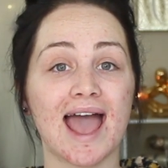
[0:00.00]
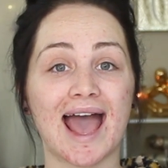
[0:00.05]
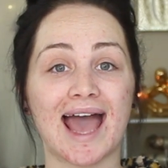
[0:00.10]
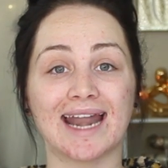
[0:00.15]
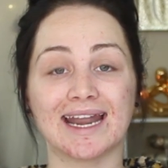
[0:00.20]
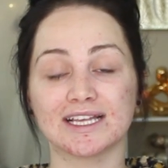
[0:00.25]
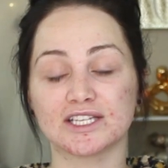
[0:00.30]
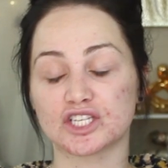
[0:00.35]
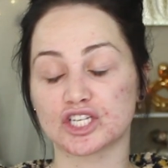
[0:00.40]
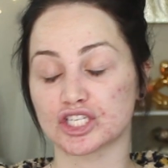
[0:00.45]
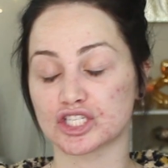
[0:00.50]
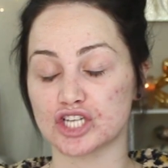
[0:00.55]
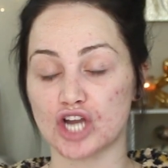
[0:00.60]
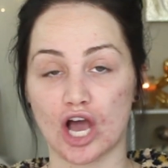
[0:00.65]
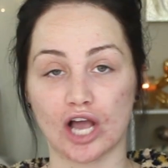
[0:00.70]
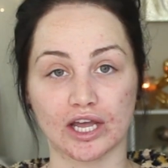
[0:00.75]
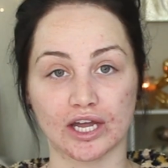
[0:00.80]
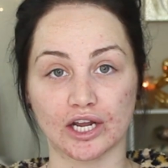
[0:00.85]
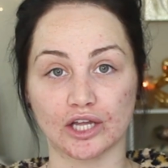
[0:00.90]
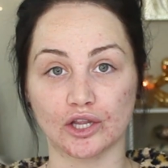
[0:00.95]
and it's just
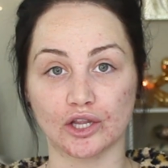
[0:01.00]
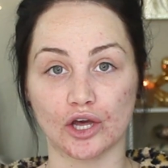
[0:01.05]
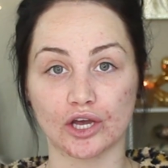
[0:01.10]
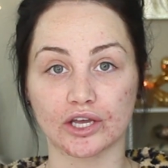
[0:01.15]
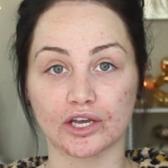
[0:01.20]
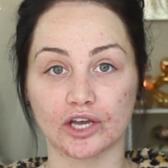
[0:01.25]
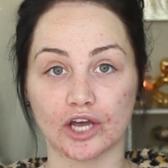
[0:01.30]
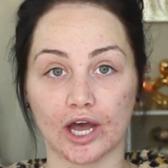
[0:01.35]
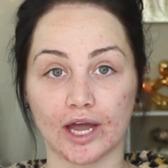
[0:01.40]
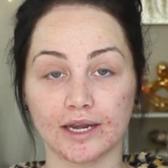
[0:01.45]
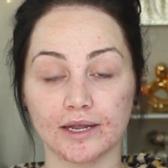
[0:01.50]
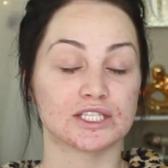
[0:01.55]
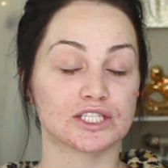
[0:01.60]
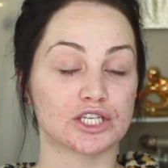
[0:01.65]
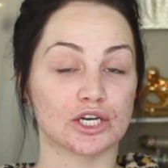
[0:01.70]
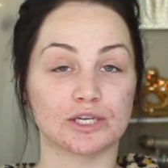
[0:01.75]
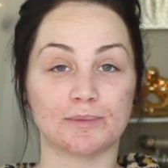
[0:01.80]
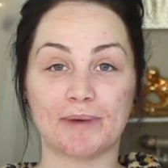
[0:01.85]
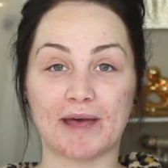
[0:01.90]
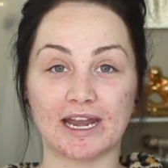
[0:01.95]
not gonna look good.
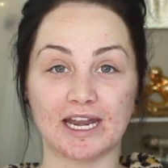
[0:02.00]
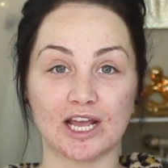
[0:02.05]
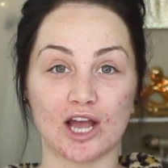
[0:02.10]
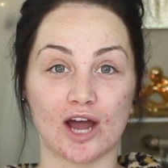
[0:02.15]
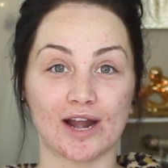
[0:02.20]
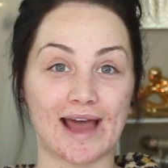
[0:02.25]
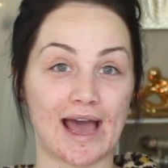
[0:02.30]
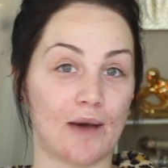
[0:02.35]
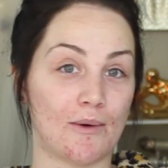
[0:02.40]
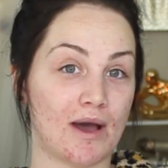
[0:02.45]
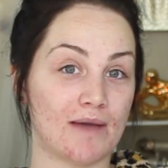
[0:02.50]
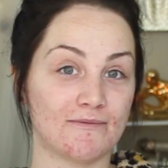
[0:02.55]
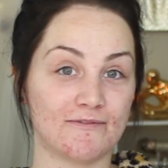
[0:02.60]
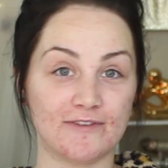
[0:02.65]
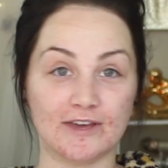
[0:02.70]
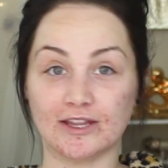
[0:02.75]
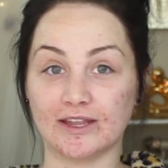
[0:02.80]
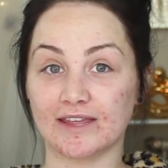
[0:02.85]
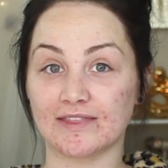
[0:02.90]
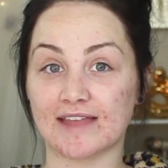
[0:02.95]
So depending on how I'm
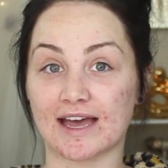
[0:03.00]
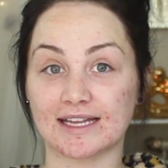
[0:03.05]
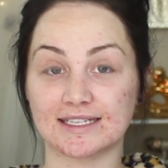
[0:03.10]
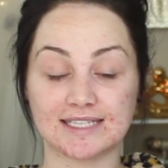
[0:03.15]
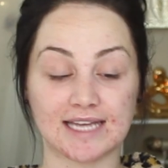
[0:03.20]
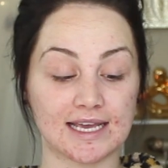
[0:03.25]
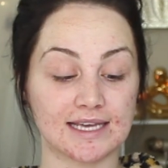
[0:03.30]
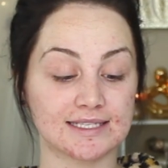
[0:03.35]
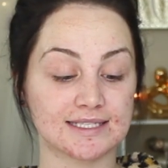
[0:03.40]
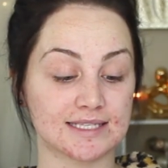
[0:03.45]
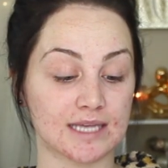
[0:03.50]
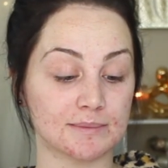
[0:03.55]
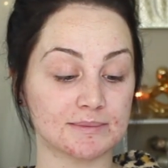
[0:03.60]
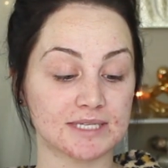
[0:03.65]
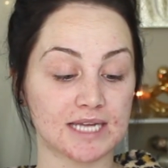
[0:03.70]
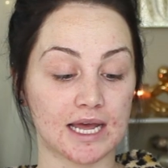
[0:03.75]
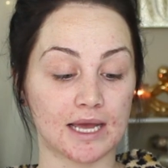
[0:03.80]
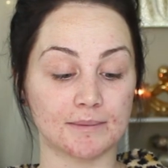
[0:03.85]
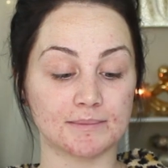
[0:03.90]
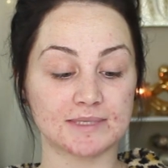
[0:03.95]
feeling that day,
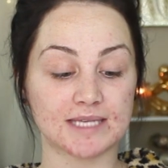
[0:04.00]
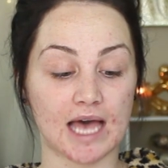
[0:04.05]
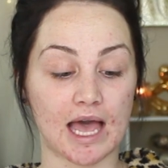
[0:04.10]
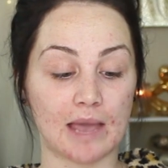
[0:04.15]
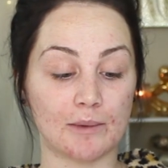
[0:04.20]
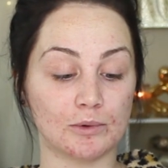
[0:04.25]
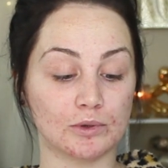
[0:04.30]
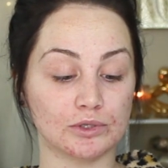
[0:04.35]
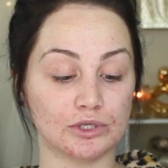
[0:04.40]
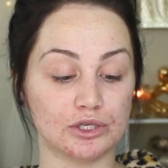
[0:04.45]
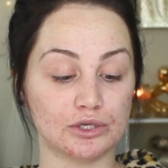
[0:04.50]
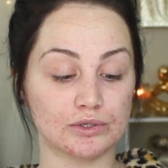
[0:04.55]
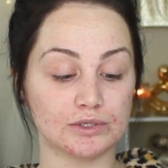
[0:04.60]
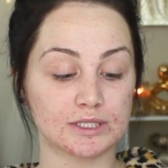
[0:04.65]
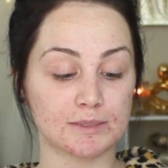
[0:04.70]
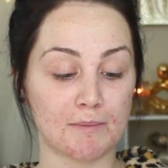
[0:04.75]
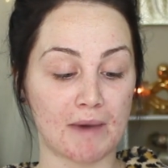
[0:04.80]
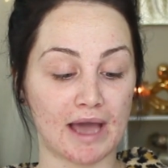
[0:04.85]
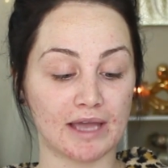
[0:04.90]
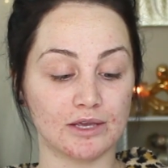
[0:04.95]
sometimes I will use
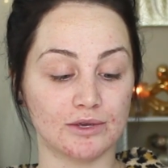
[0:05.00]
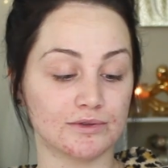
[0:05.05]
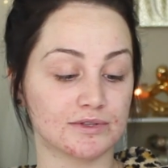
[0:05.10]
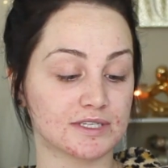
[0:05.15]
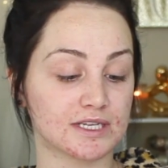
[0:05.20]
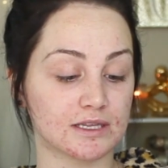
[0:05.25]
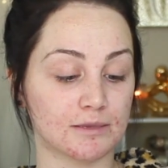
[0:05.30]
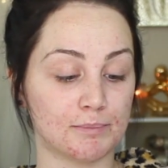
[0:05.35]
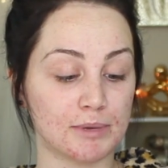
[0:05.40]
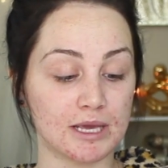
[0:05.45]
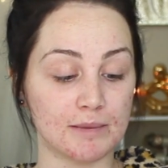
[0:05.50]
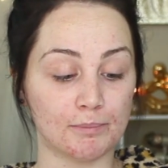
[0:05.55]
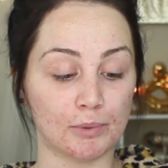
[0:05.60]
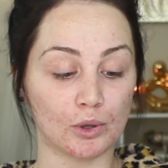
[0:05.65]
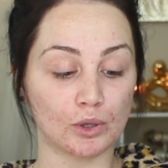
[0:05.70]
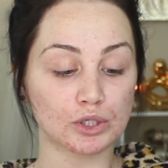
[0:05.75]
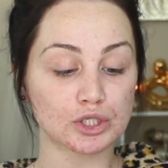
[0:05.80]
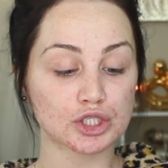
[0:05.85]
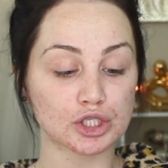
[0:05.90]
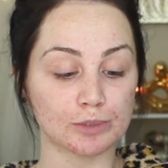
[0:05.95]
my Youth to the
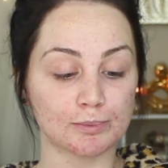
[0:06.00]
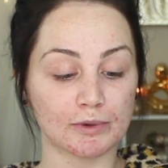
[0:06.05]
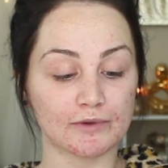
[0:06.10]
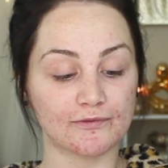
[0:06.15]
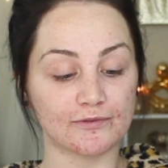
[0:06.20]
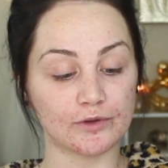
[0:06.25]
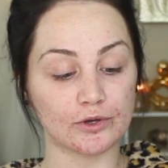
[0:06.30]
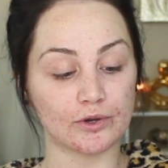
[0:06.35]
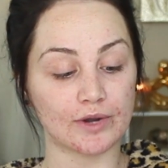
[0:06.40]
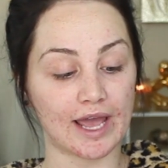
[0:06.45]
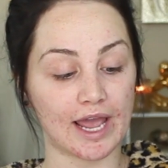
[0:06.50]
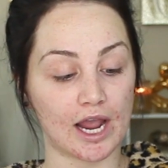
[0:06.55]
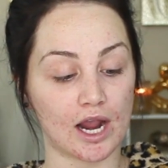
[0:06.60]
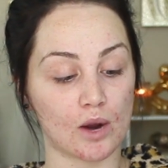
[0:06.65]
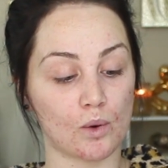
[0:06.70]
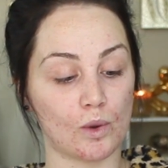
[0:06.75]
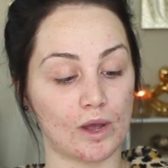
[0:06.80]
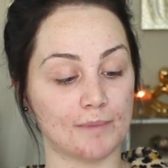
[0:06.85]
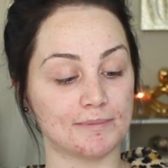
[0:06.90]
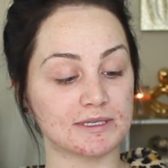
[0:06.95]
People Superfood
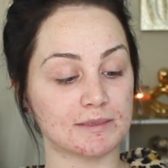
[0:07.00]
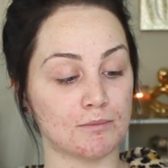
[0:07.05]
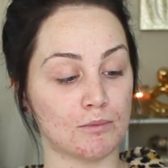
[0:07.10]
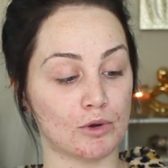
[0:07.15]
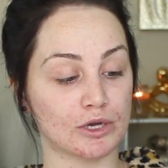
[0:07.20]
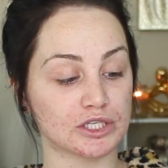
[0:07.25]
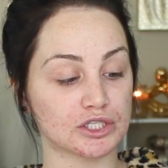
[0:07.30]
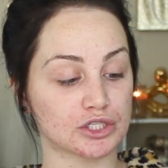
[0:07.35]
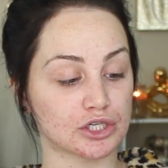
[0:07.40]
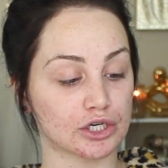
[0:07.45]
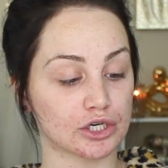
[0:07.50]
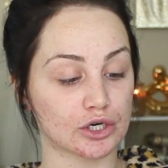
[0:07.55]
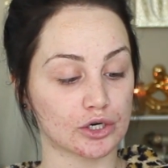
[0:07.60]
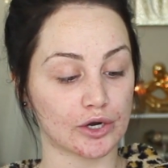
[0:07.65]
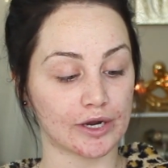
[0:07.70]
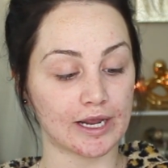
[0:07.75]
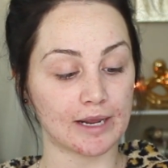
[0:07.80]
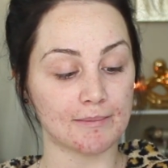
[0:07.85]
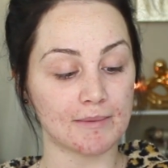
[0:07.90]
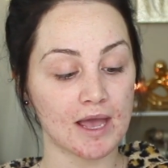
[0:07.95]
Air Whipped Moisture
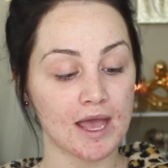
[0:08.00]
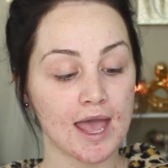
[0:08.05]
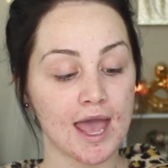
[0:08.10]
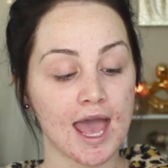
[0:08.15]
Cream.